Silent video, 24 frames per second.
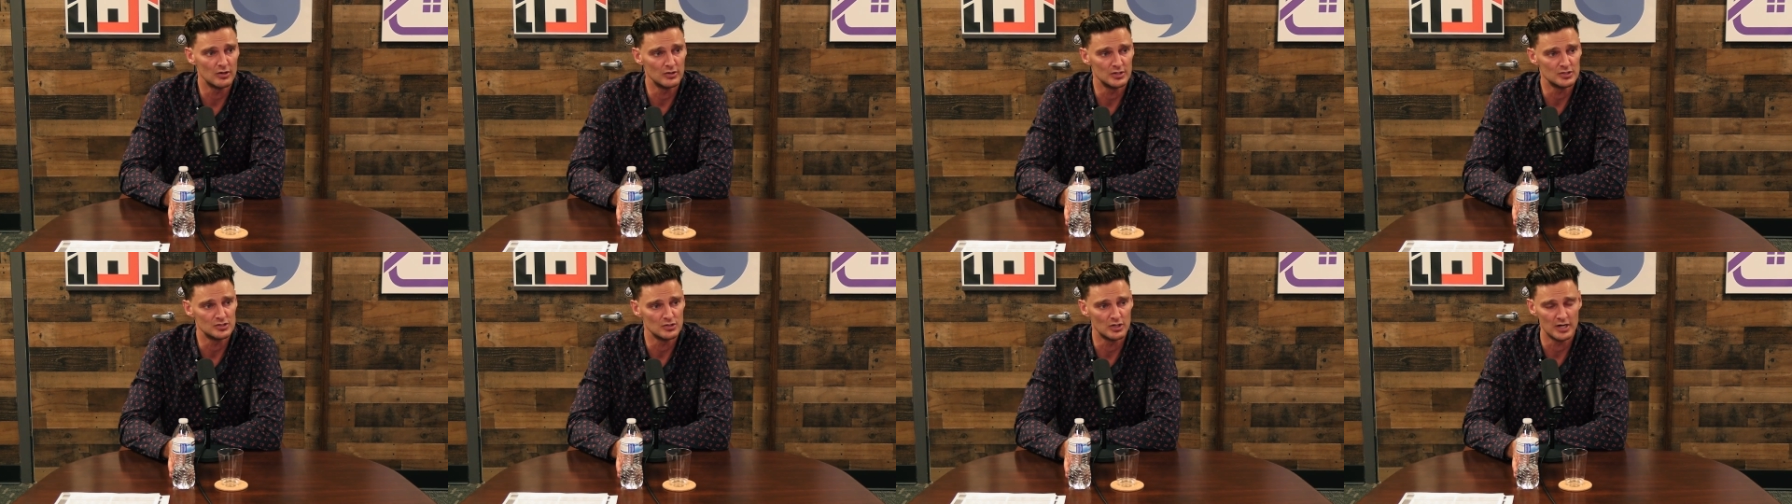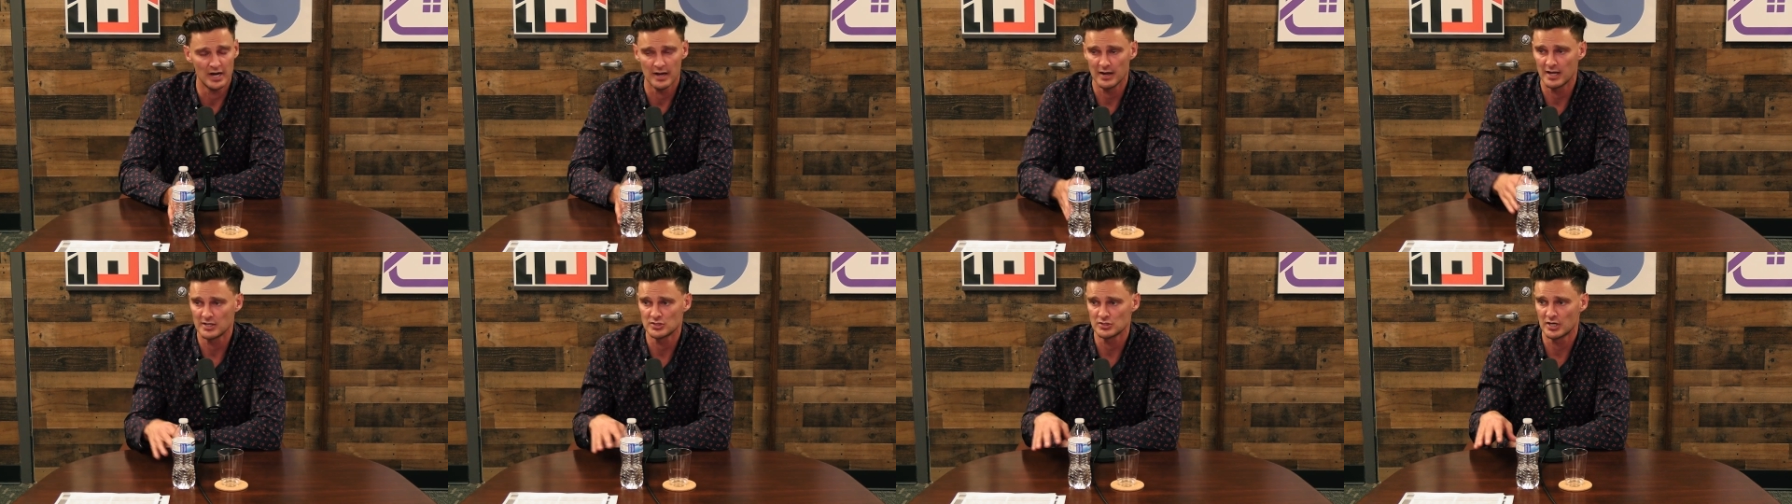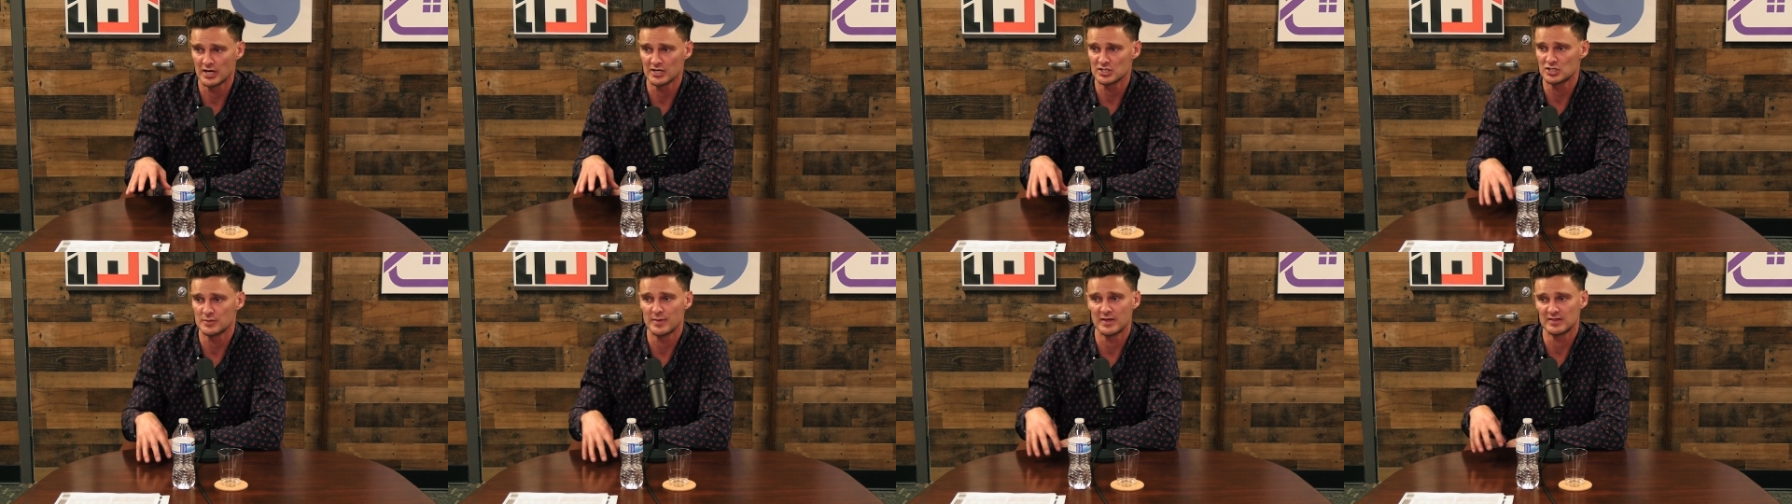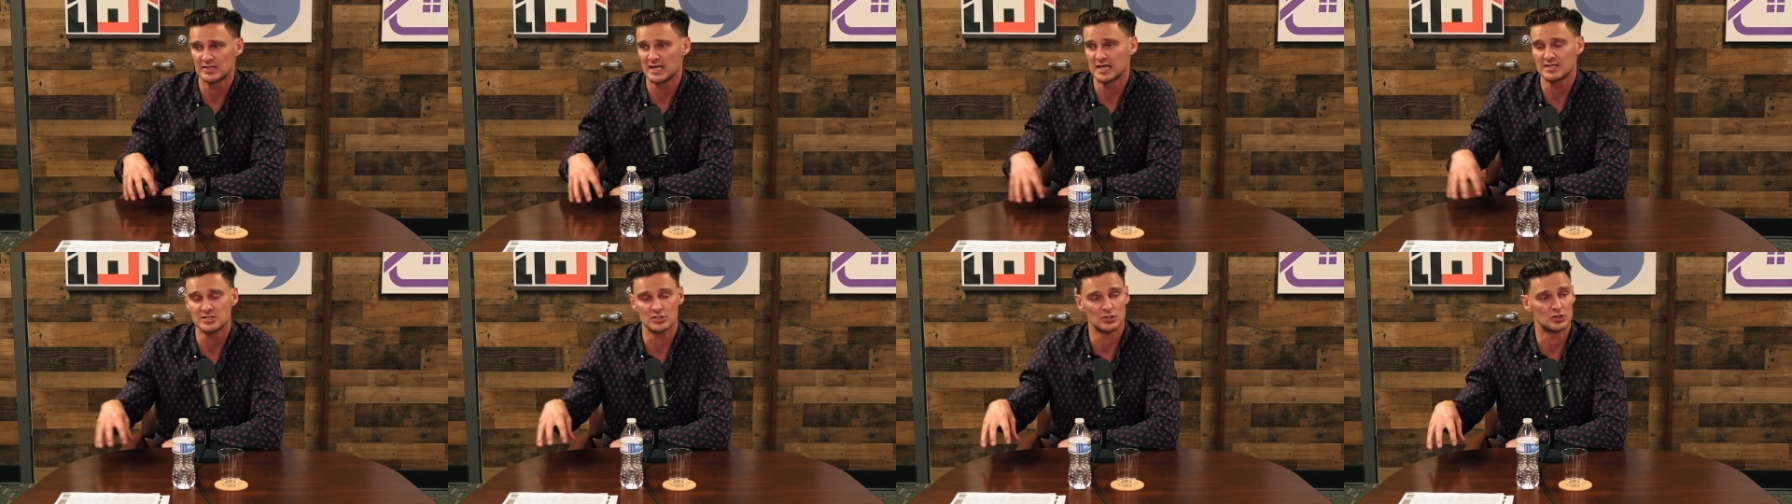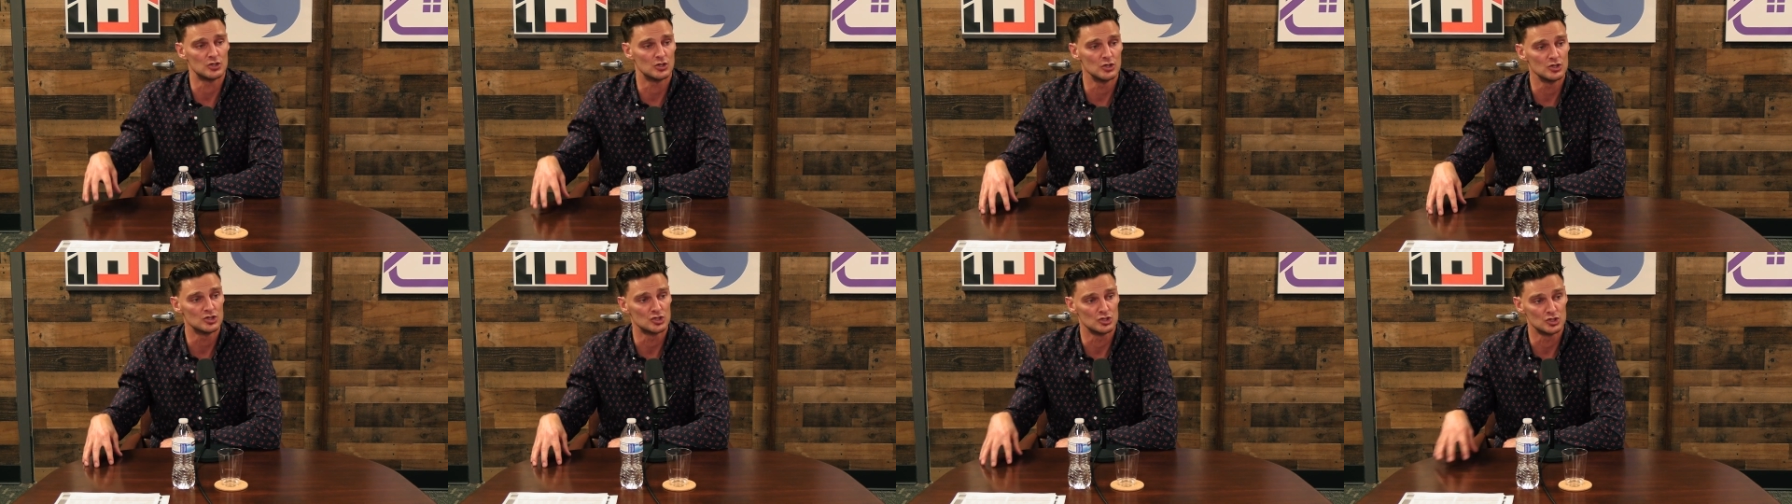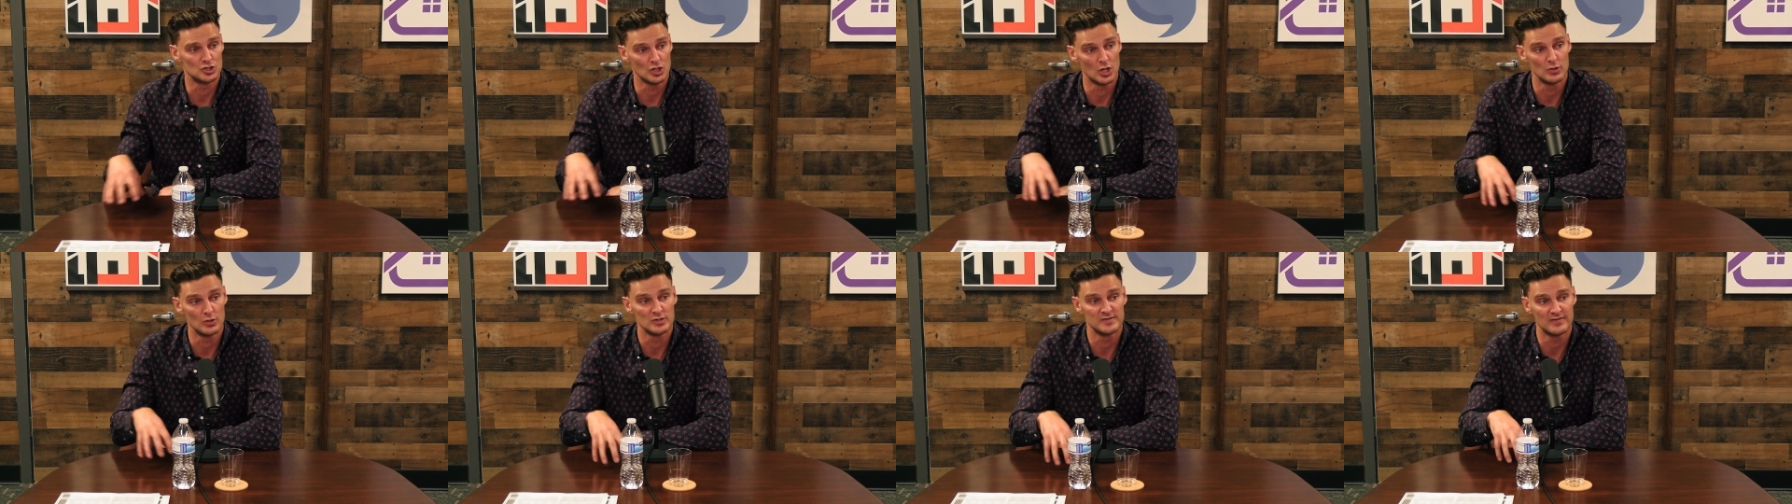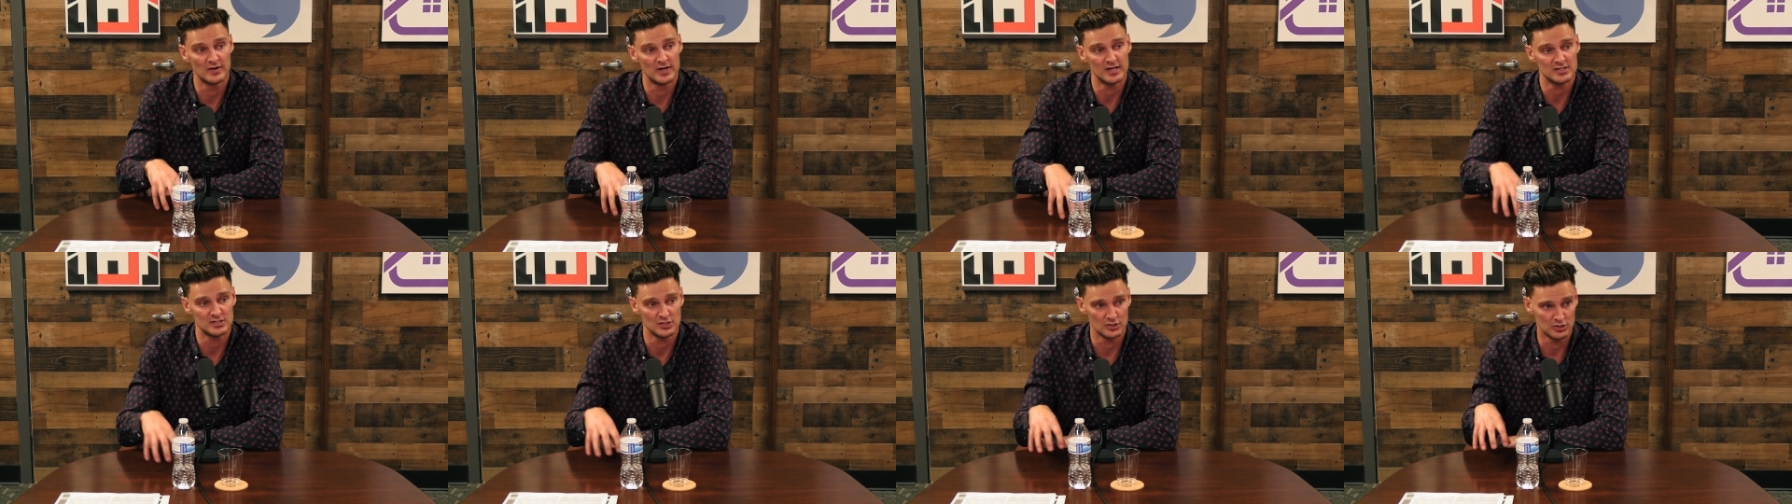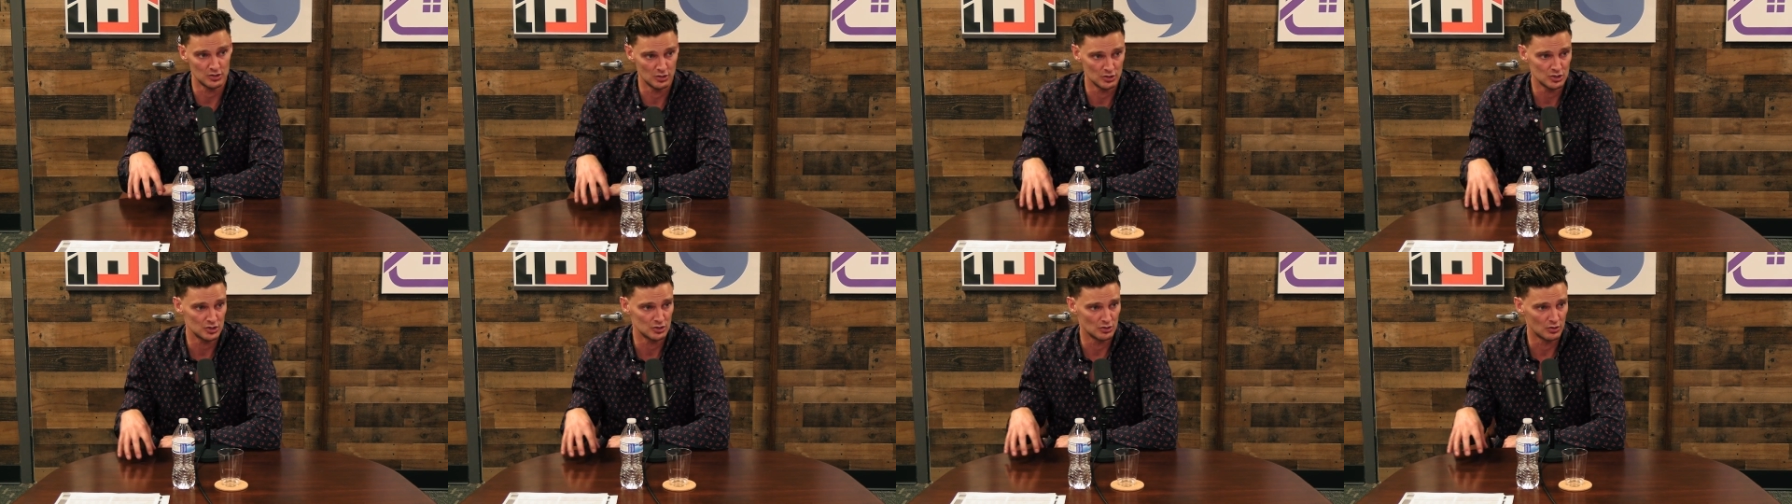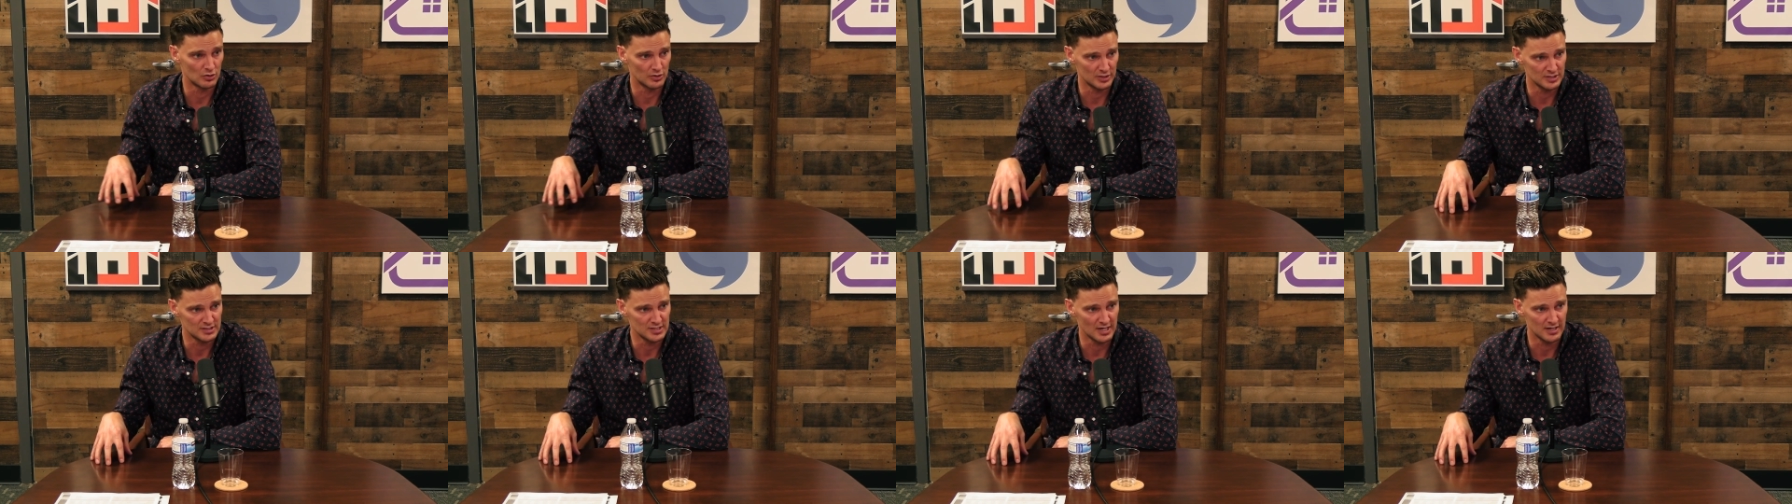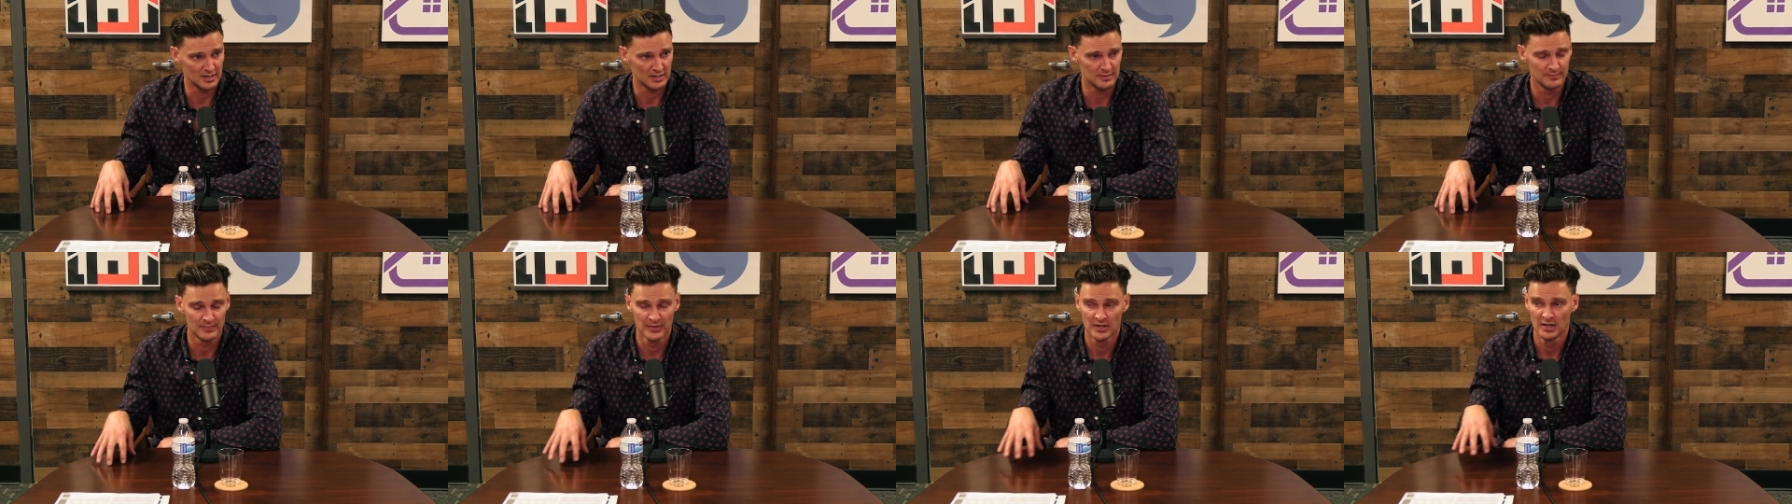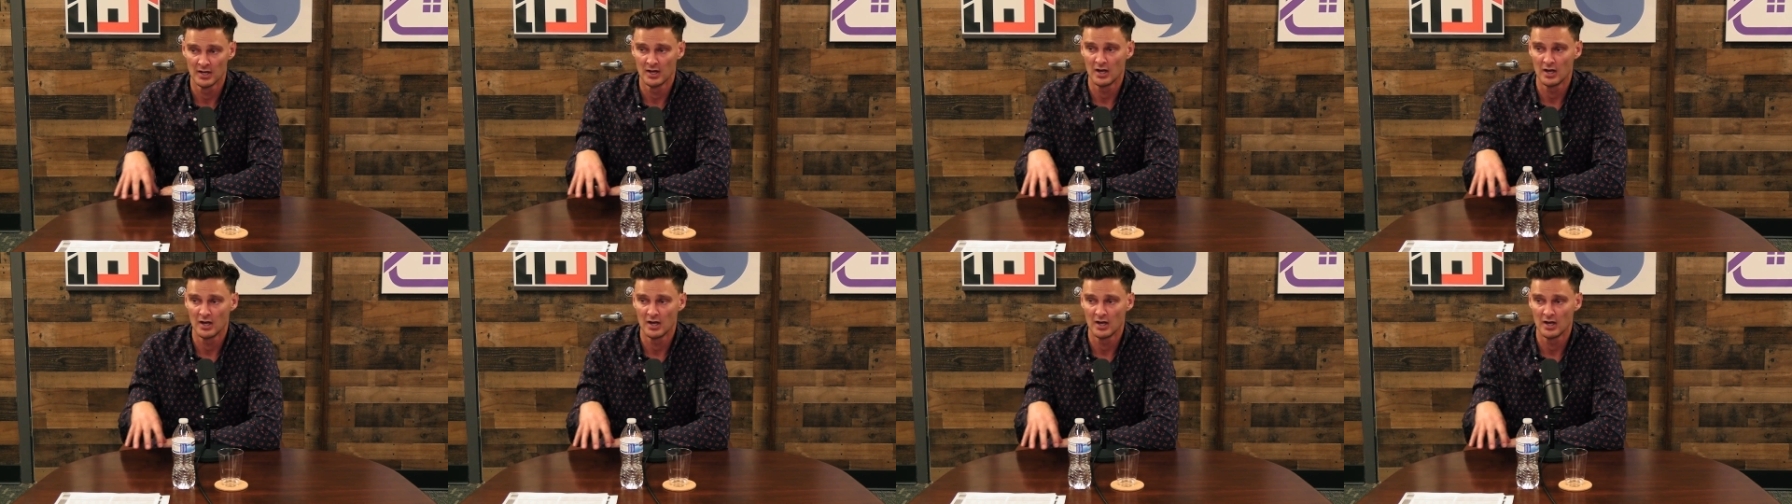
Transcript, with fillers: It's not a, it's not actually about the execution. Joe was very execution orientated.